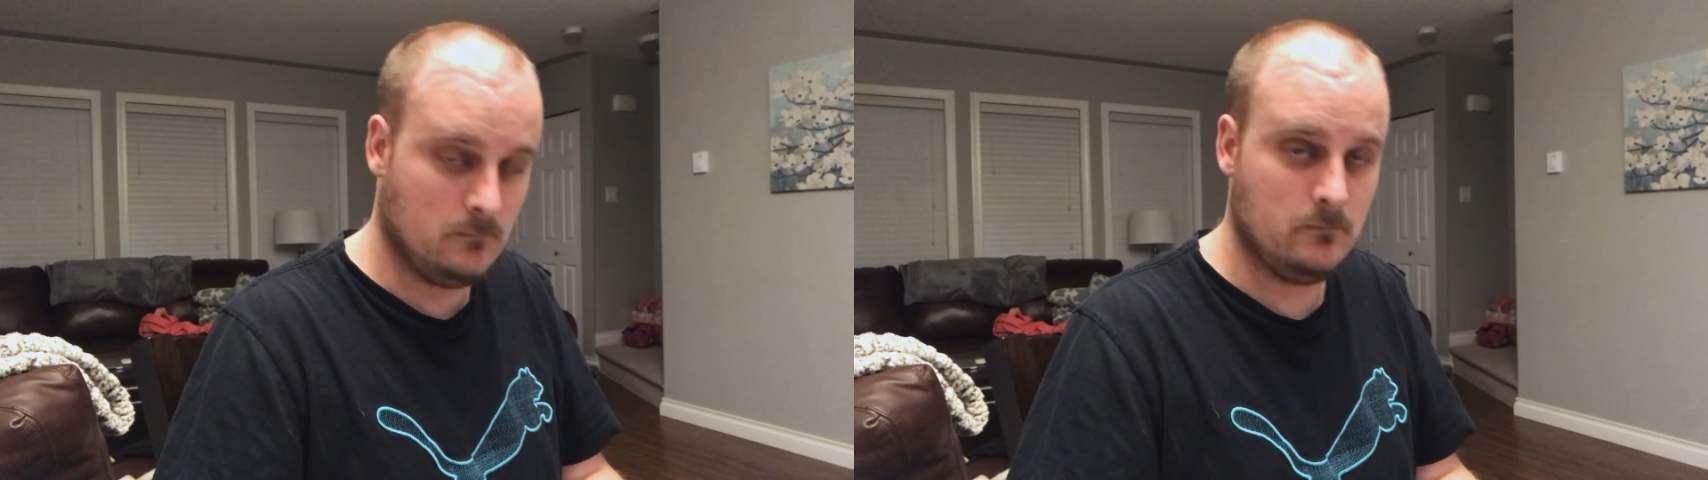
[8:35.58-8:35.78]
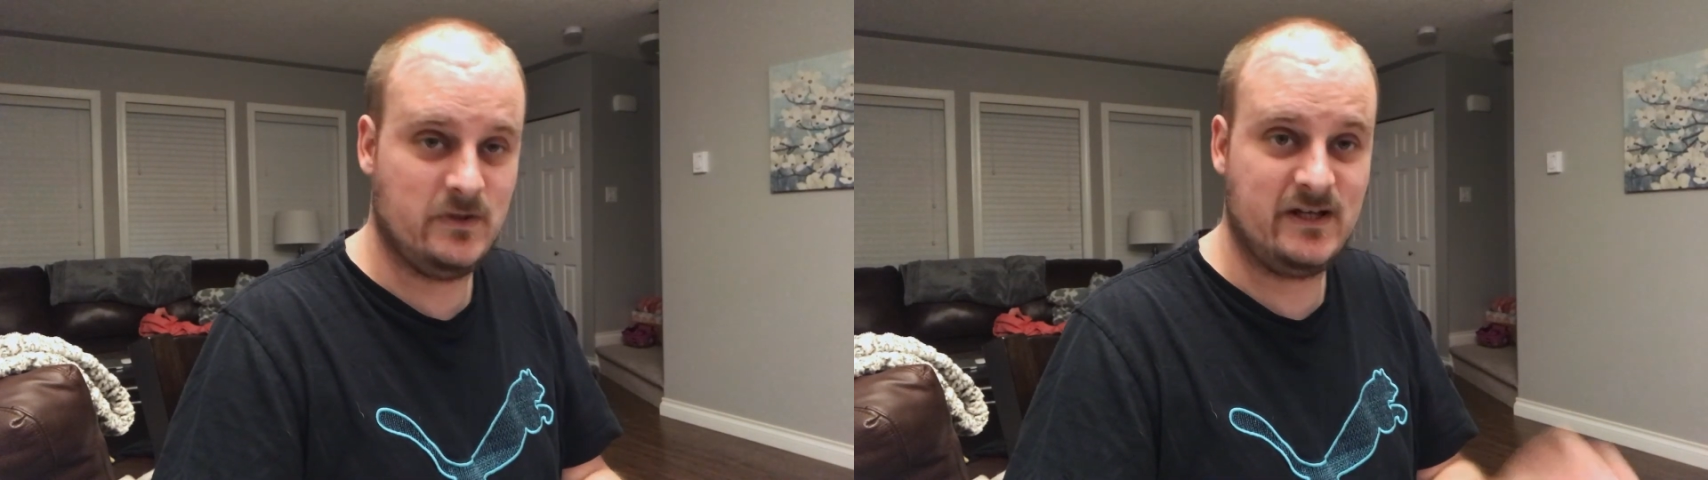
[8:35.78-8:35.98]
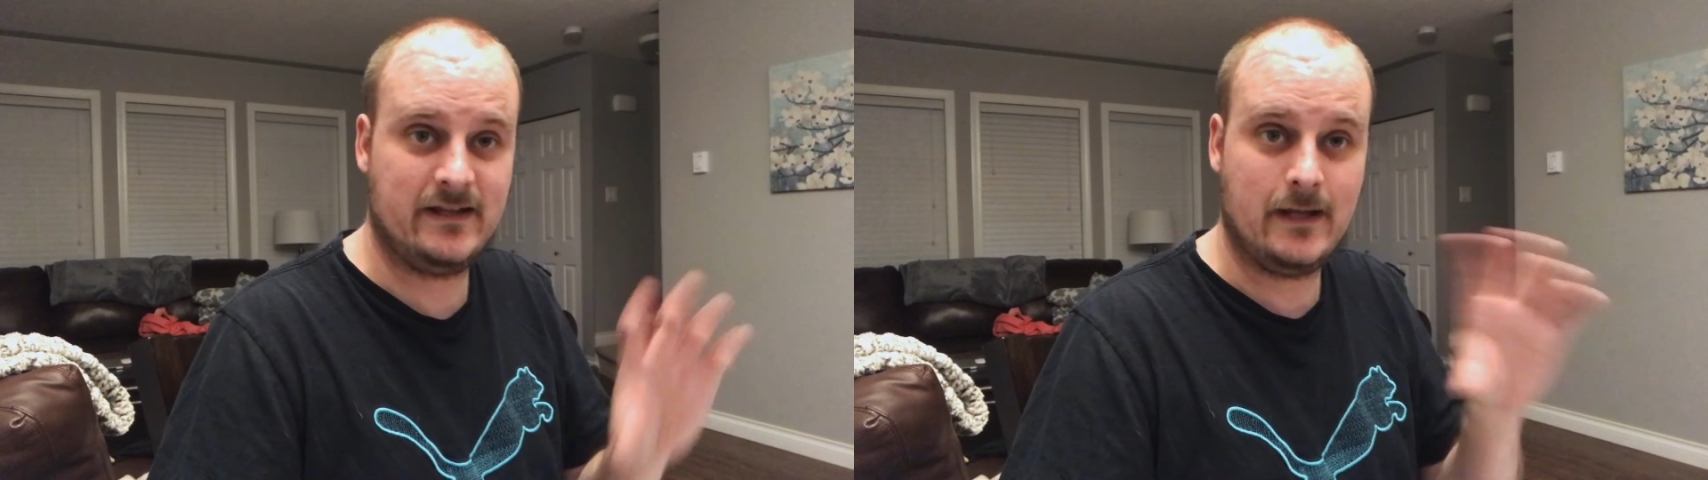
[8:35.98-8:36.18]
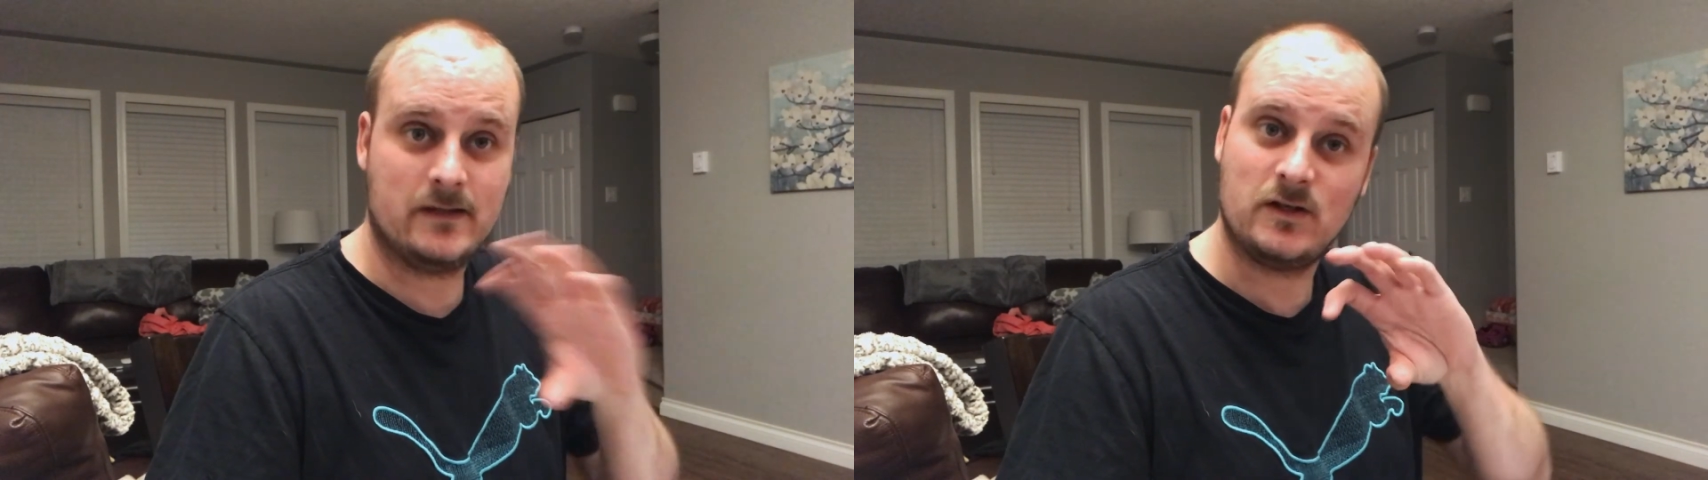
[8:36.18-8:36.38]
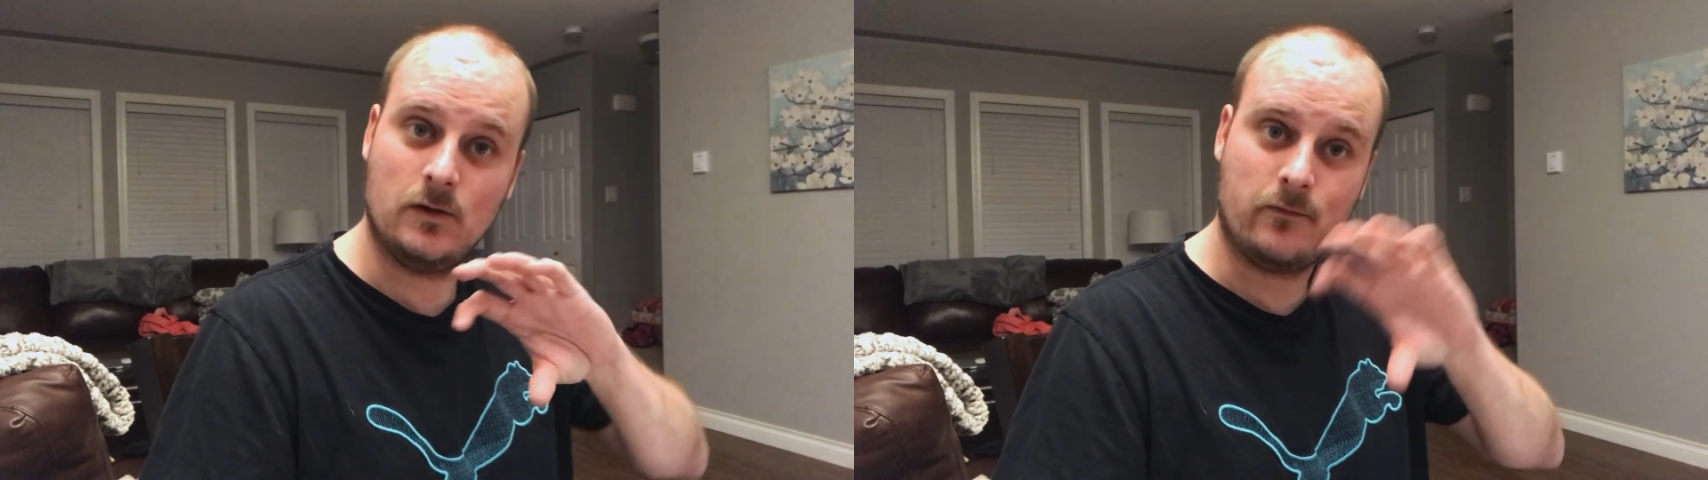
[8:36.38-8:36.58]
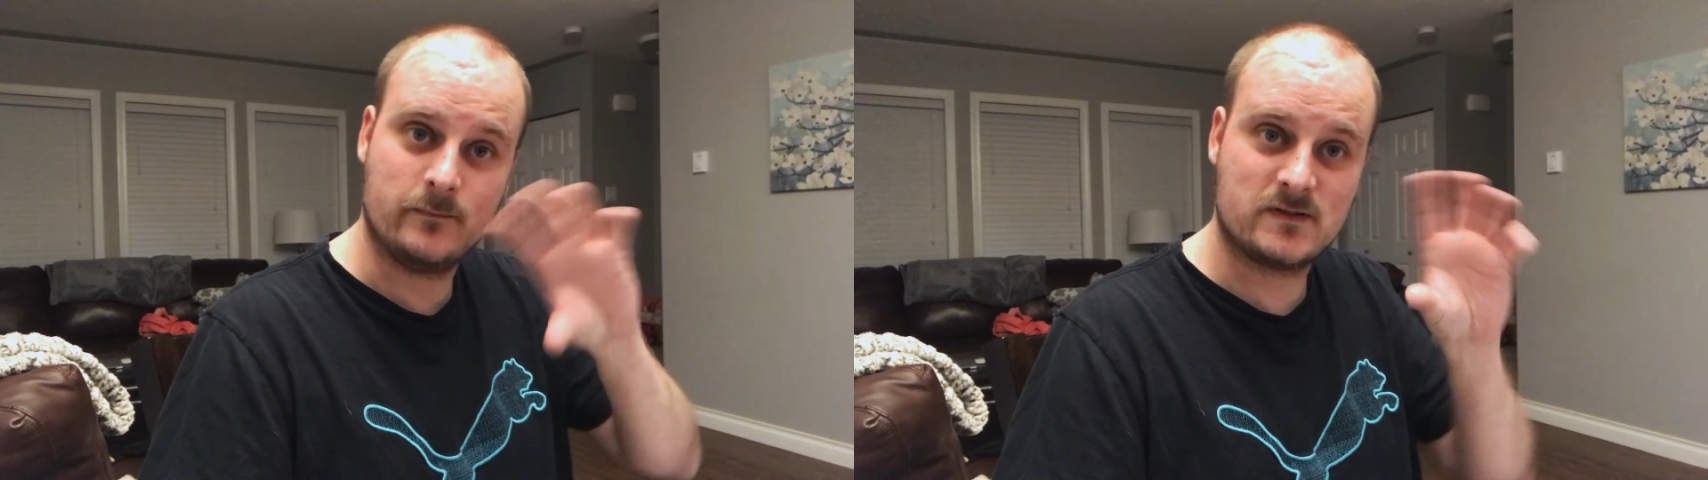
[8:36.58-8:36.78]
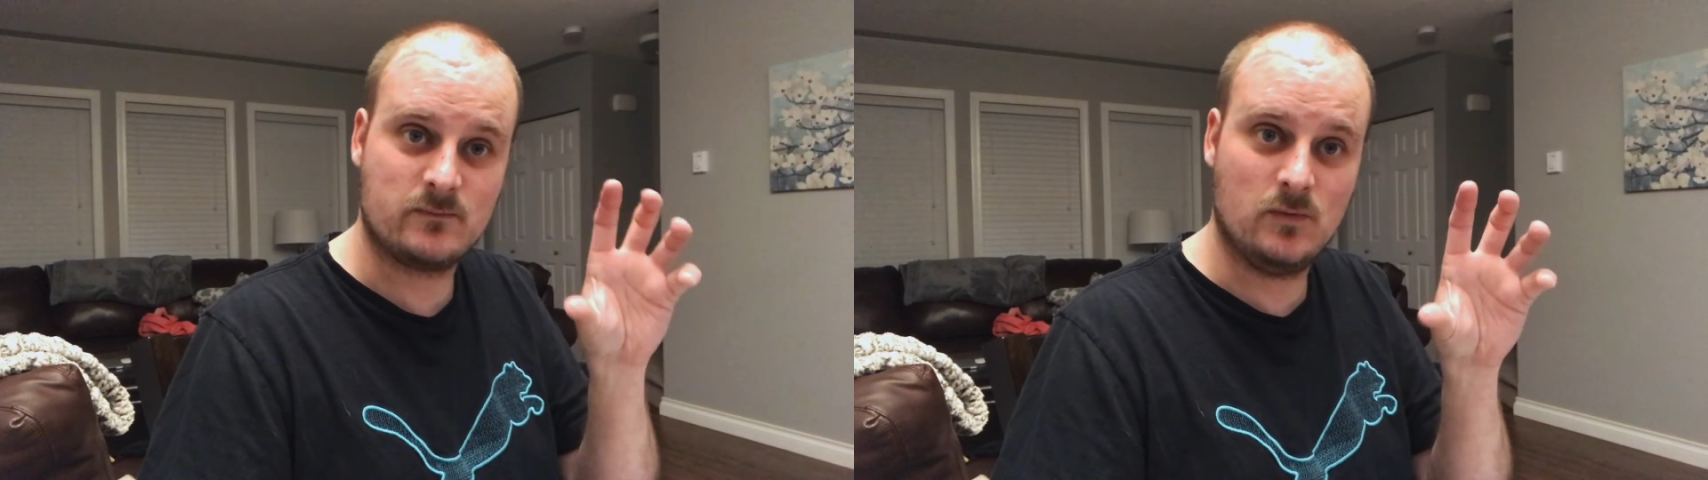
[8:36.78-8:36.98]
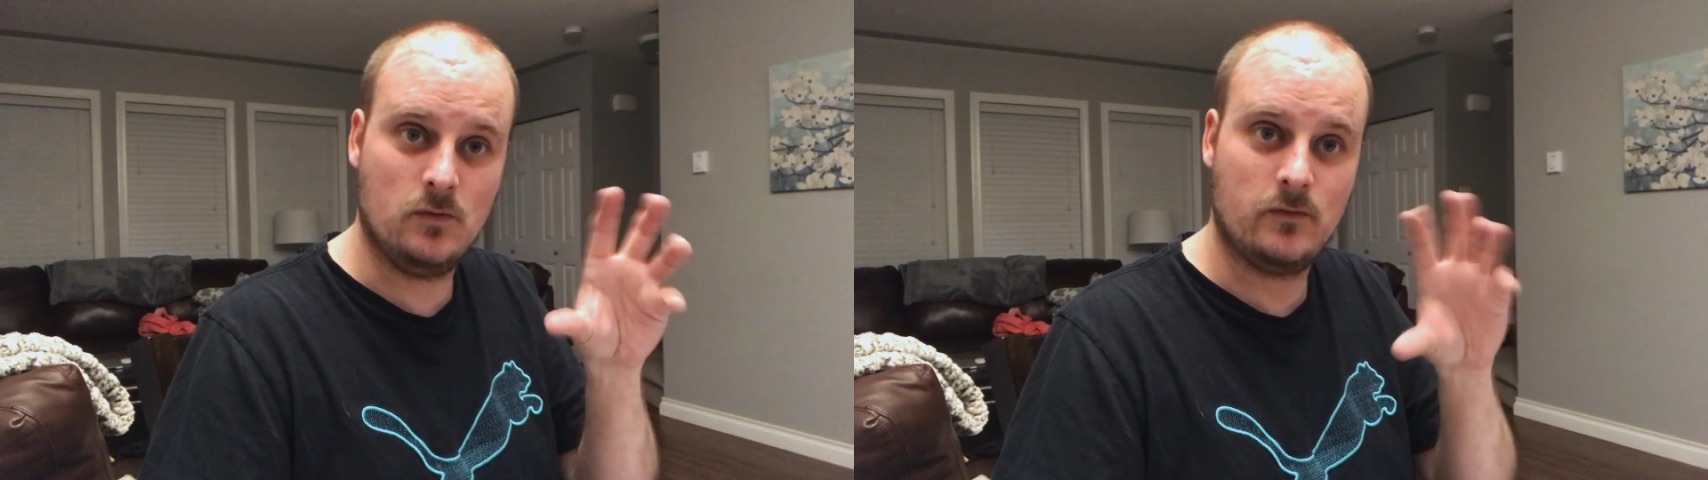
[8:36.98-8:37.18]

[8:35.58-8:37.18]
you can get that, so you can go from smooth,